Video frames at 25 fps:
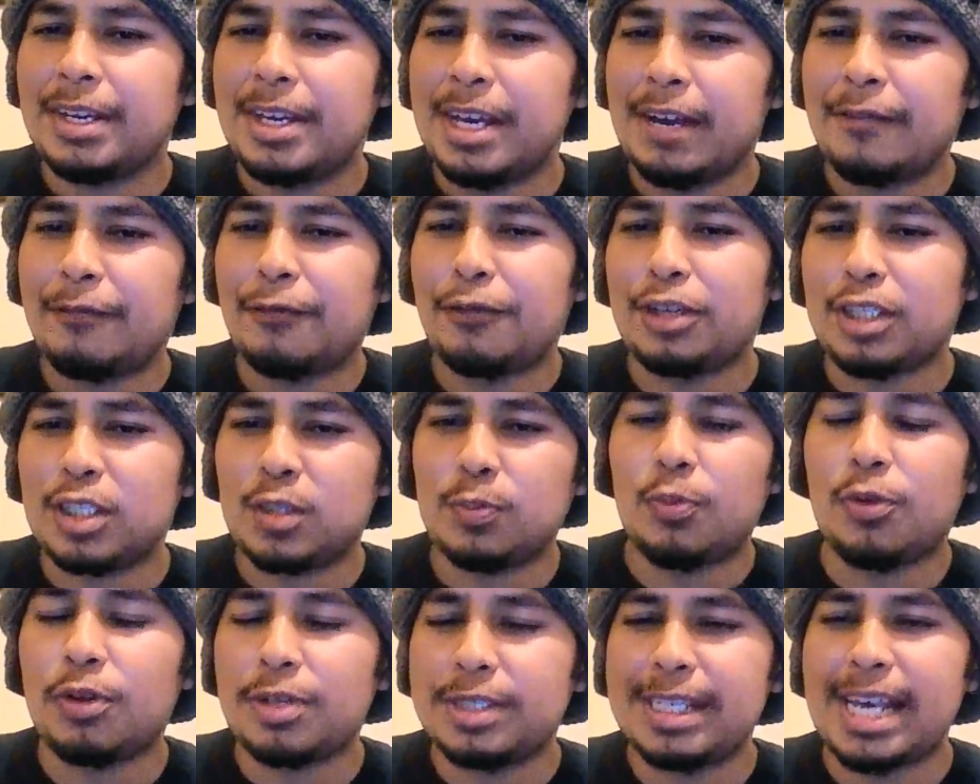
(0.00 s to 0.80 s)
And for a
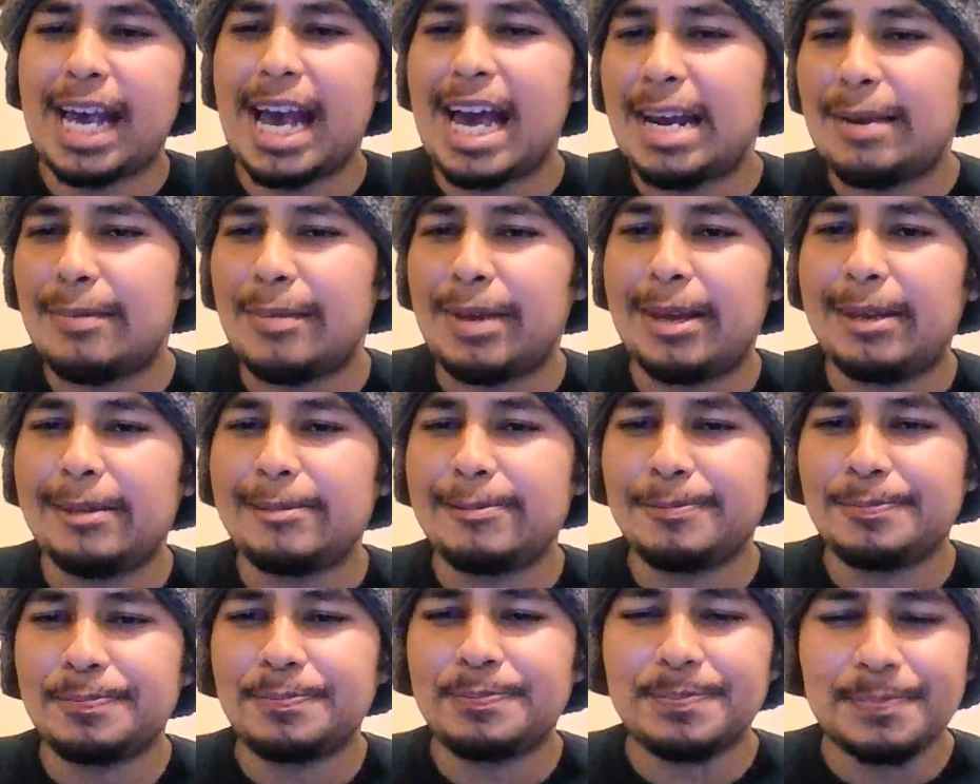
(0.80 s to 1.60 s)
sports
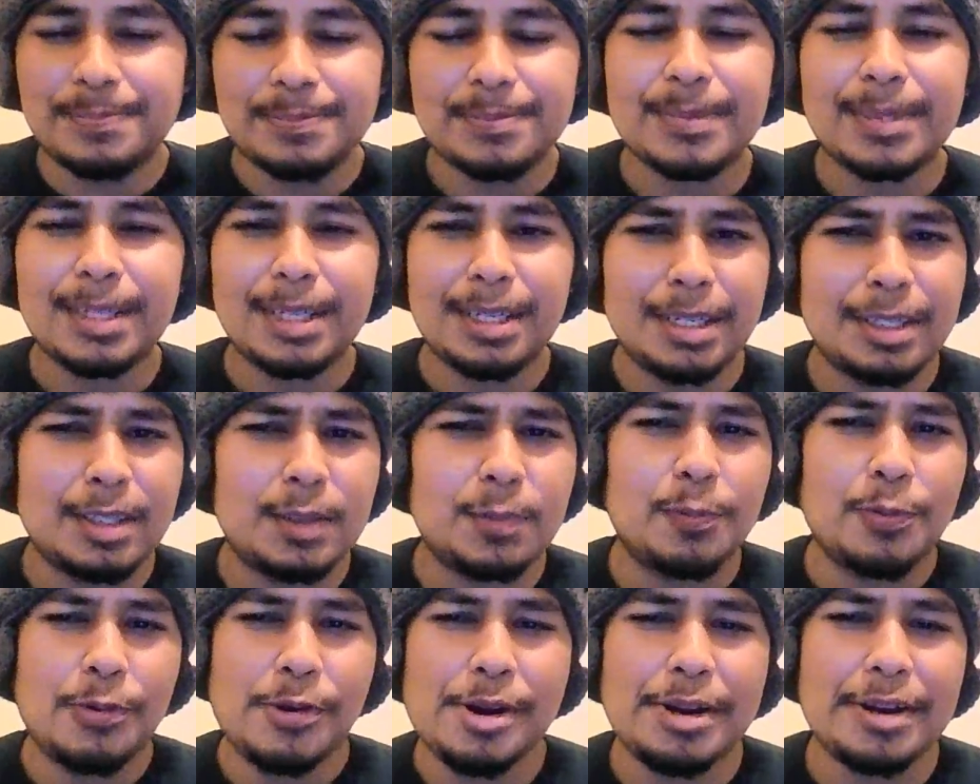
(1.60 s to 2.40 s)
anime,
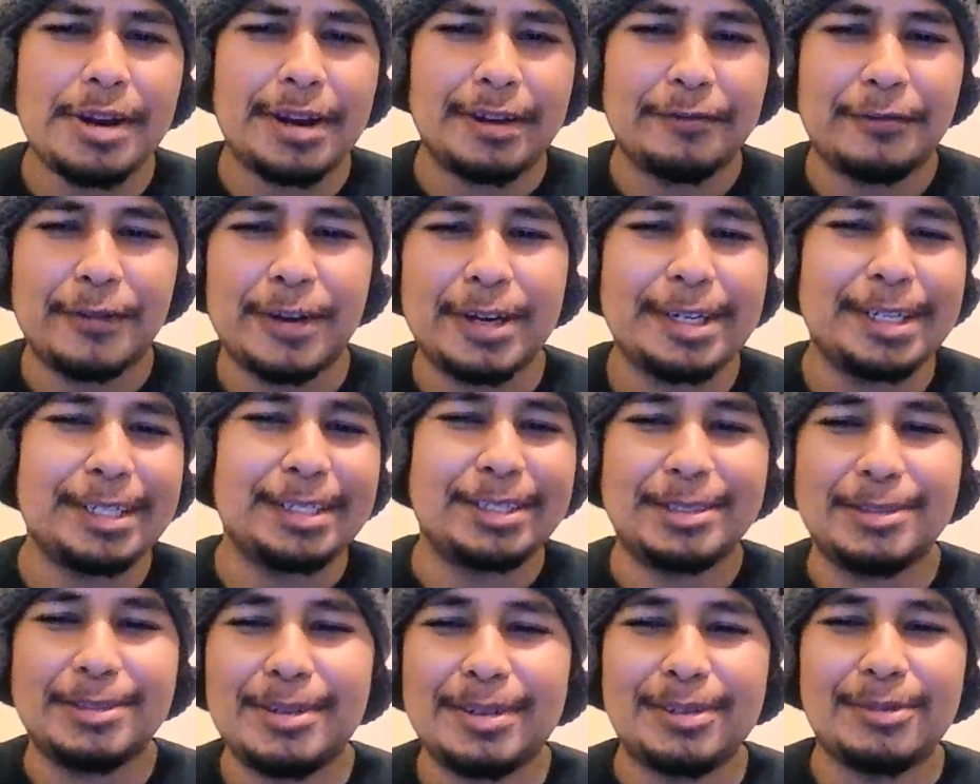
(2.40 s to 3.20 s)
it's pretty
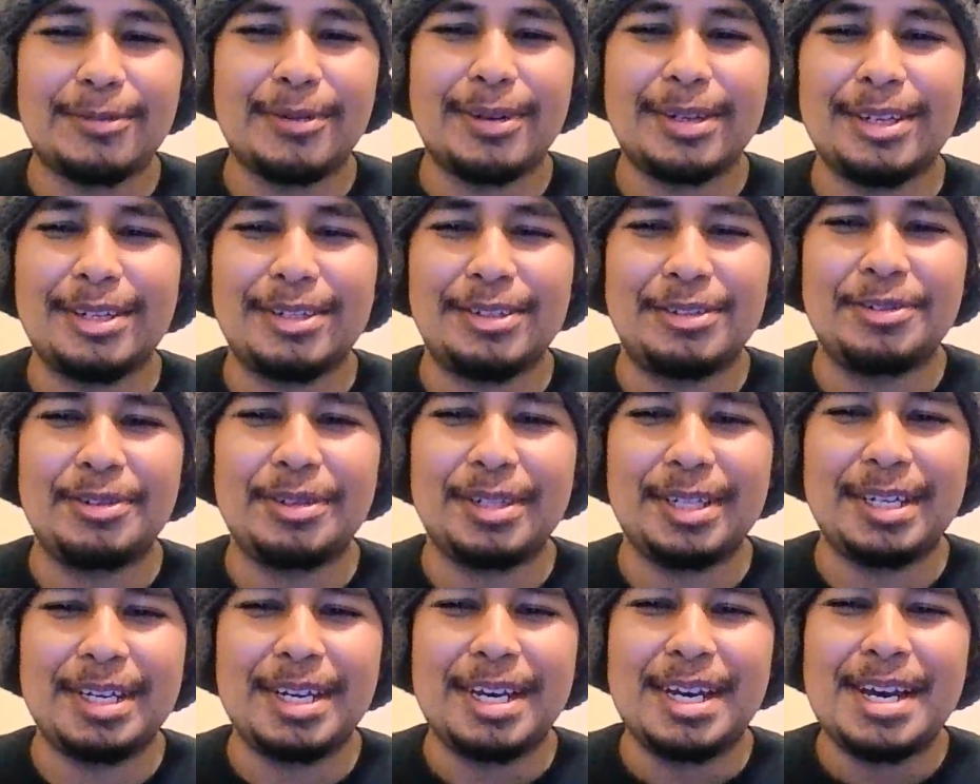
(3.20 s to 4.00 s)
funny too the way they're
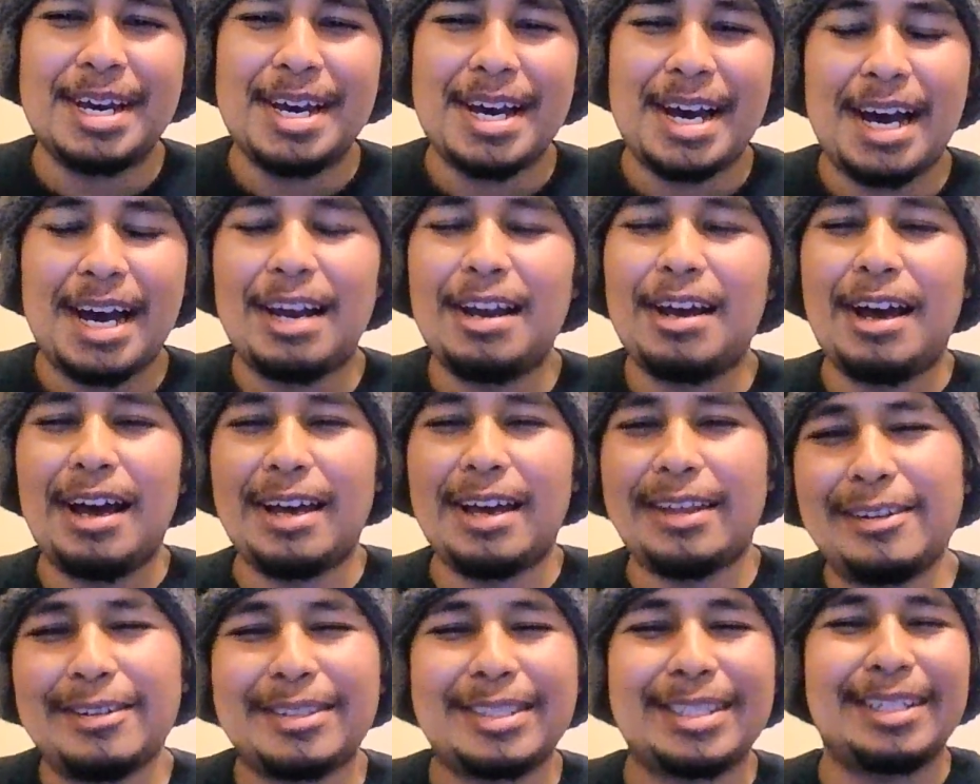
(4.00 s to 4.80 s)
doing it.
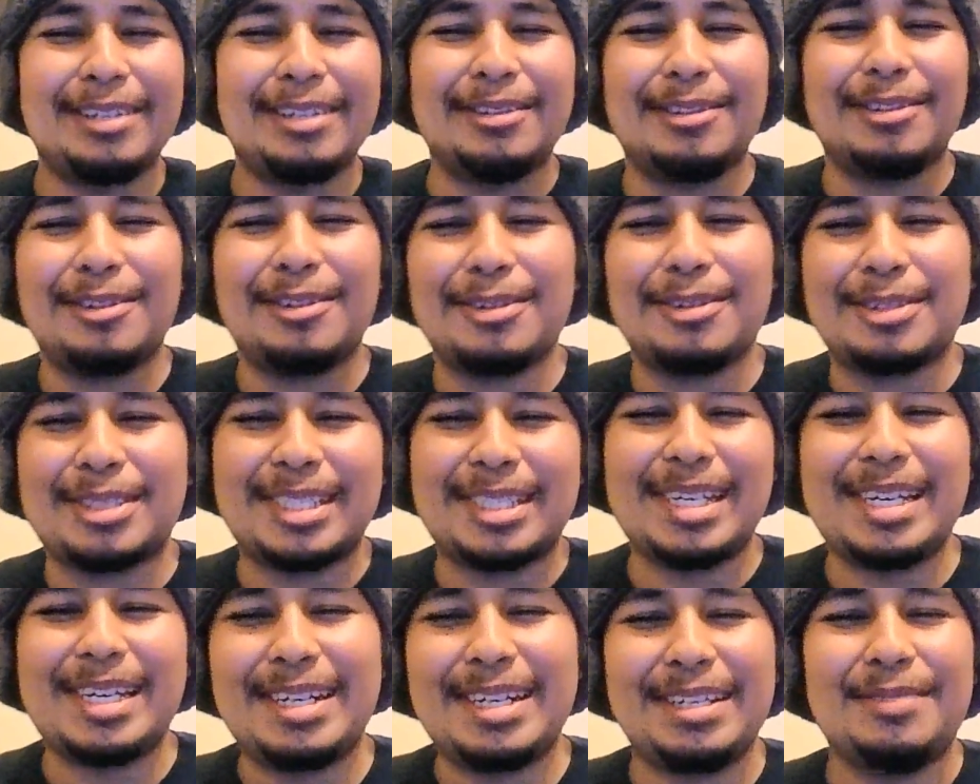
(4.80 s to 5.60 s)
There's a little
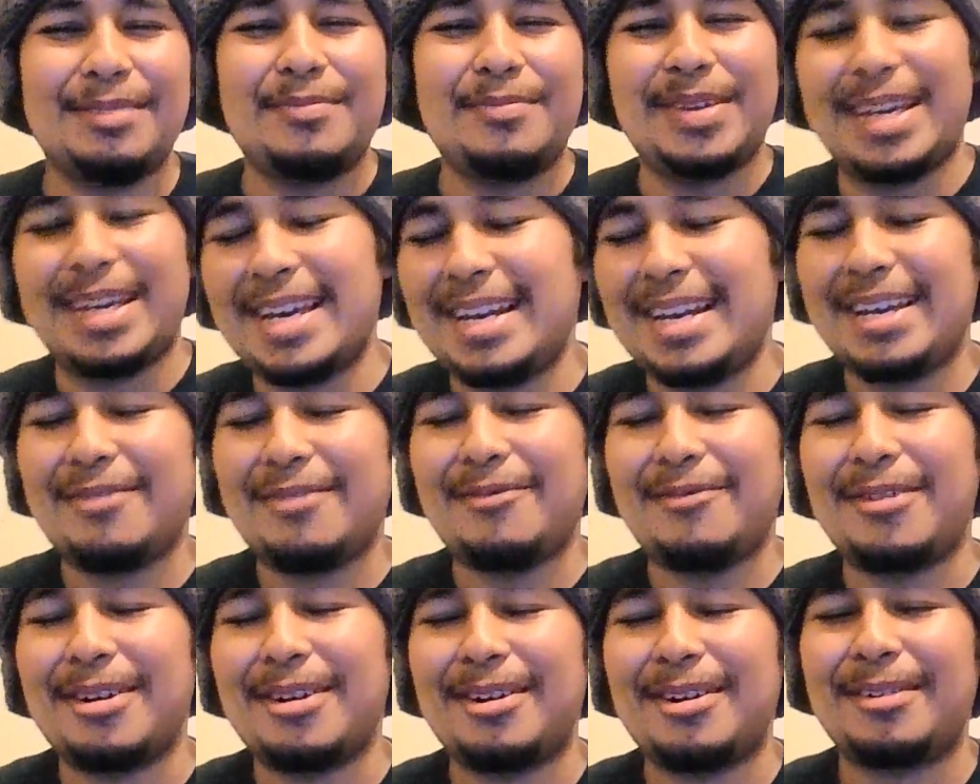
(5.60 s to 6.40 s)
scene in the beginning
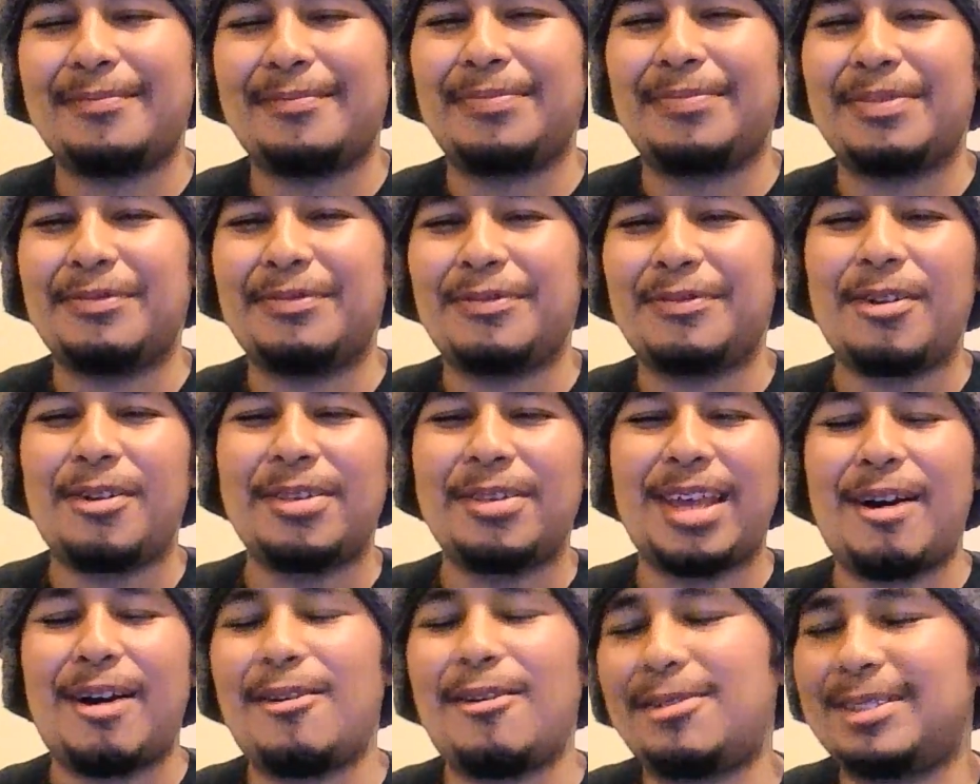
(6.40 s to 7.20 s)
where it involved
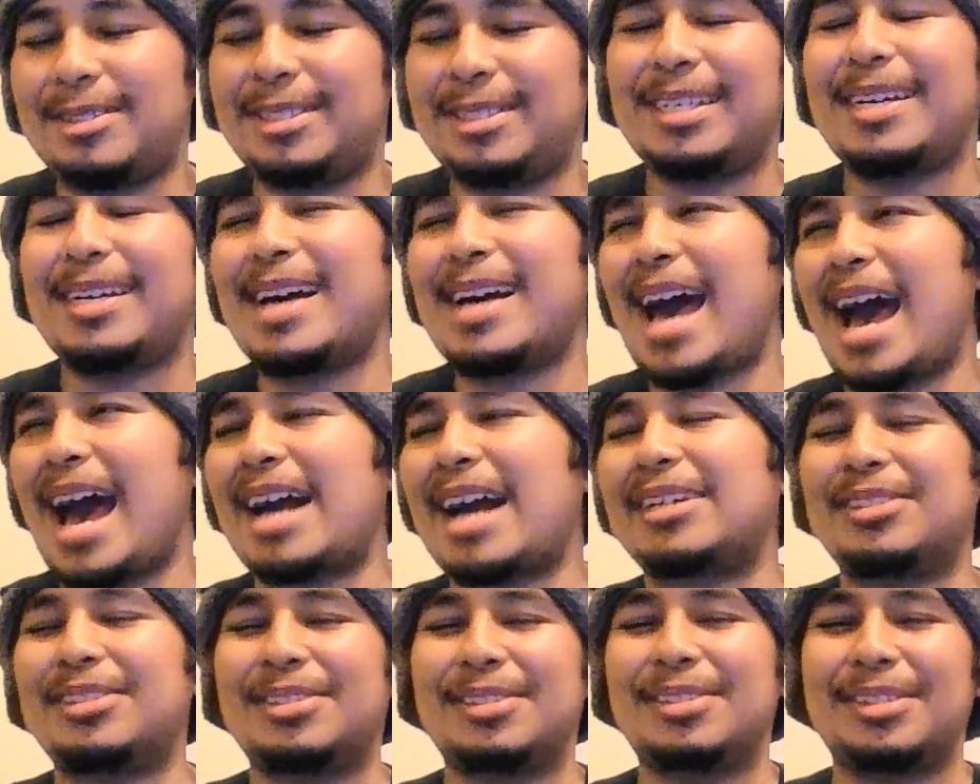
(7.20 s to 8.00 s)
Naota
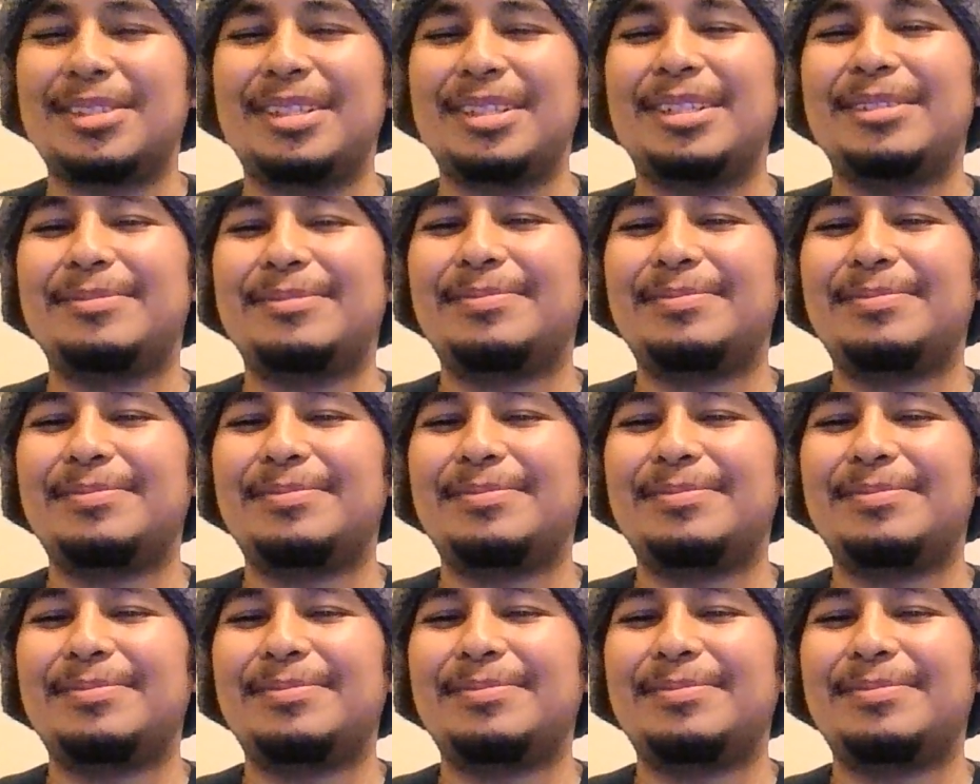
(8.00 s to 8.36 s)
actually